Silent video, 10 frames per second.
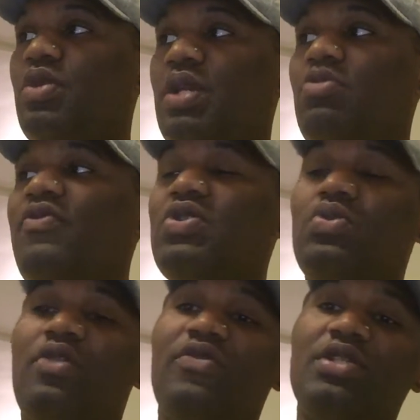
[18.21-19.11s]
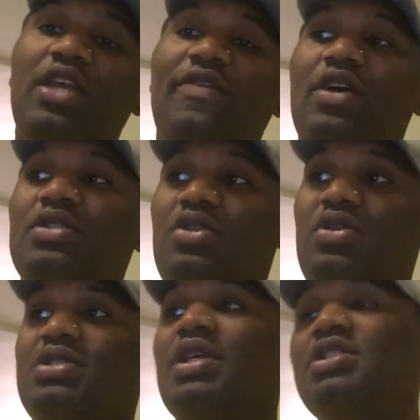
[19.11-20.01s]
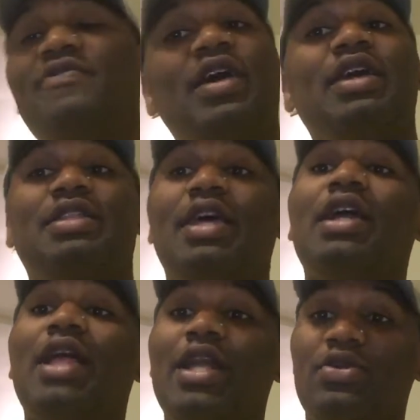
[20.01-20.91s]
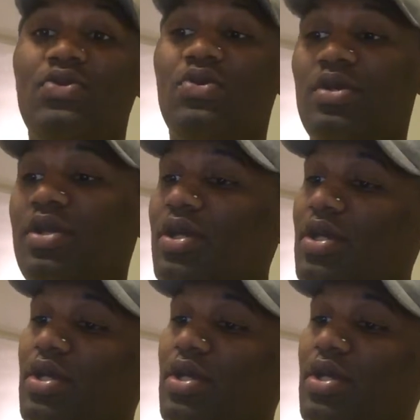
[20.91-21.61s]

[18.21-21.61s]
we're going to move you to a different safe house so you can testify and get the hell out of New York.